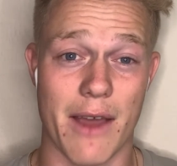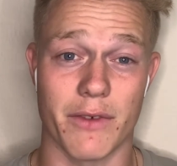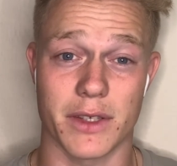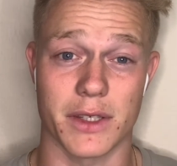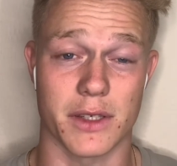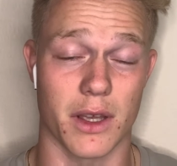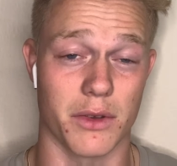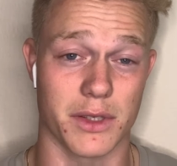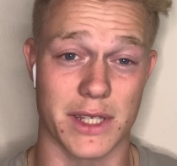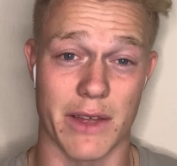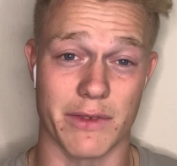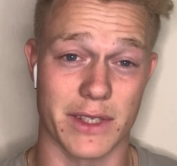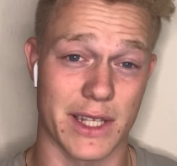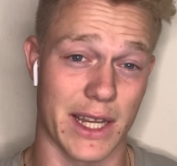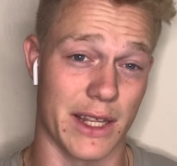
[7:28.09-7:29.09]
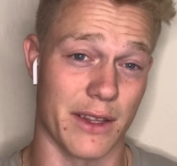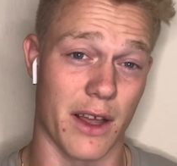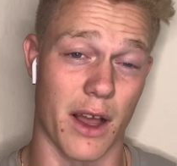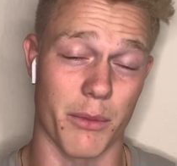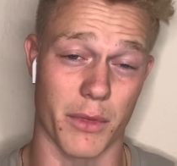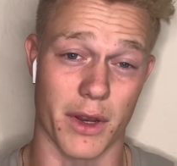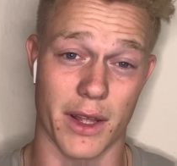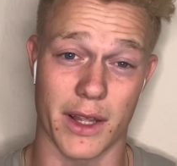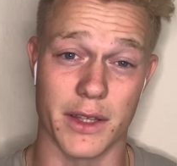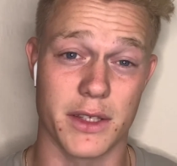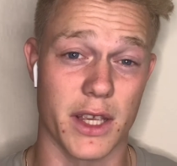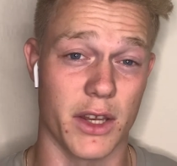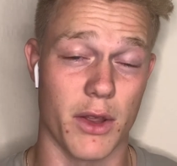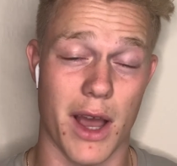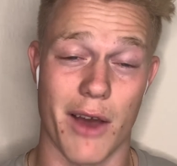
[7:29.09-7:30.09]
ever since I was 17 that I'm going to
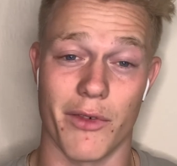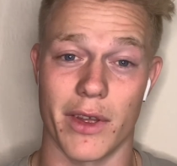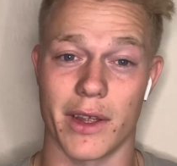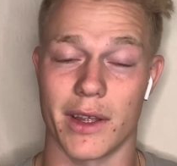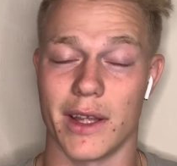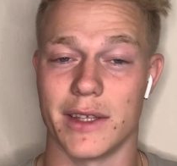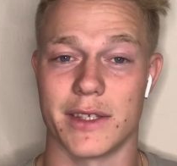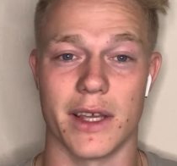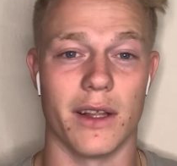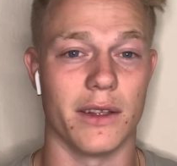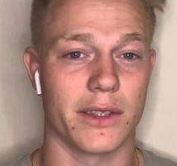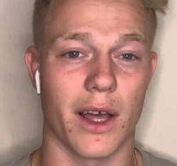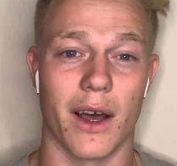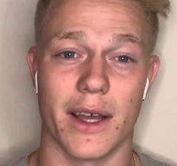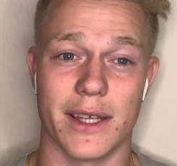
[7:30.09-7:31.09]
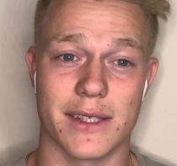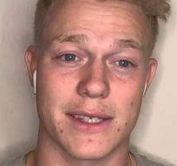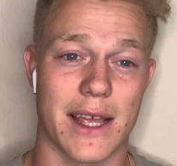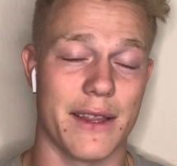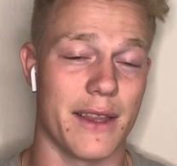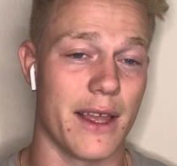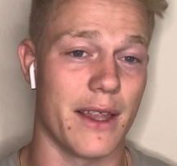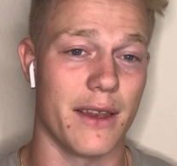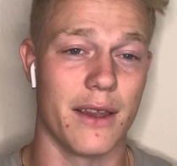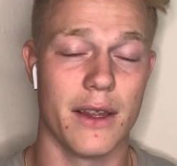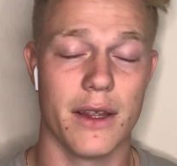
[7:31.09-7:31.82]
continue having until dies and then